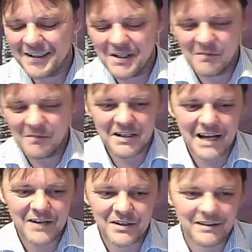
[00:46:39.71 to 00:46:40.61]
It's an
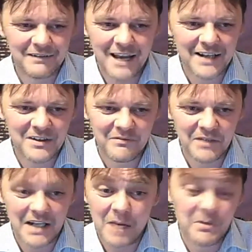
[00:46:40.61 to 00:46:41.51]
excellent video.
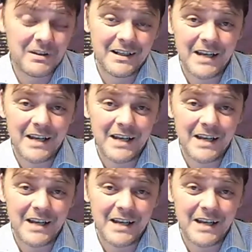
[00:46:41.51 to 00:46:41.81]
But yeah,